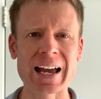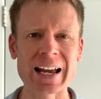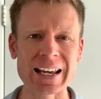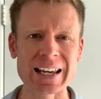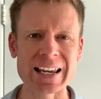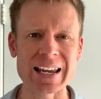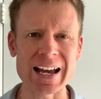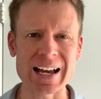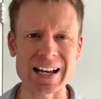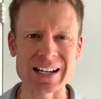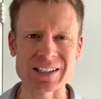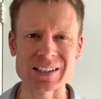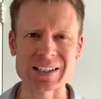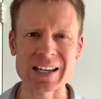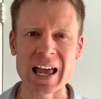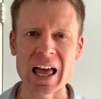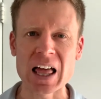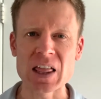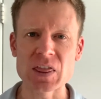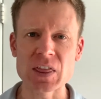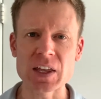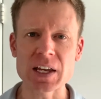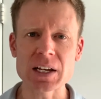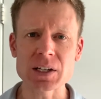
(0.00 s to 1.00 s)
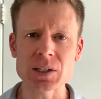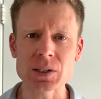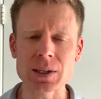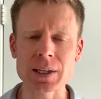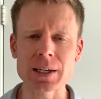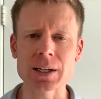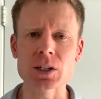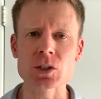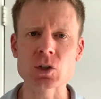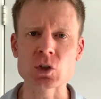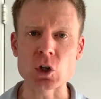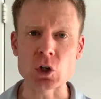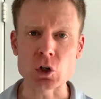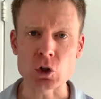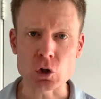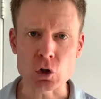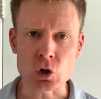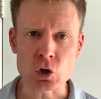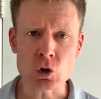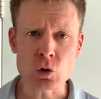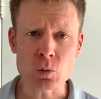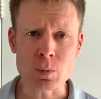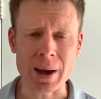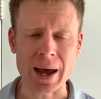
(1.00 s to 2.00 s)
yes, these things
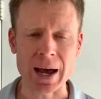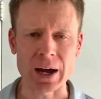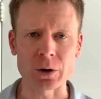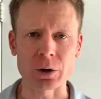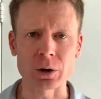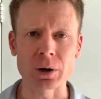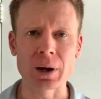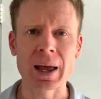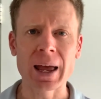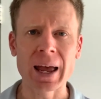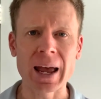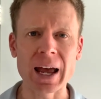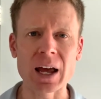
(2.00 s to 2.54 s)
do matter,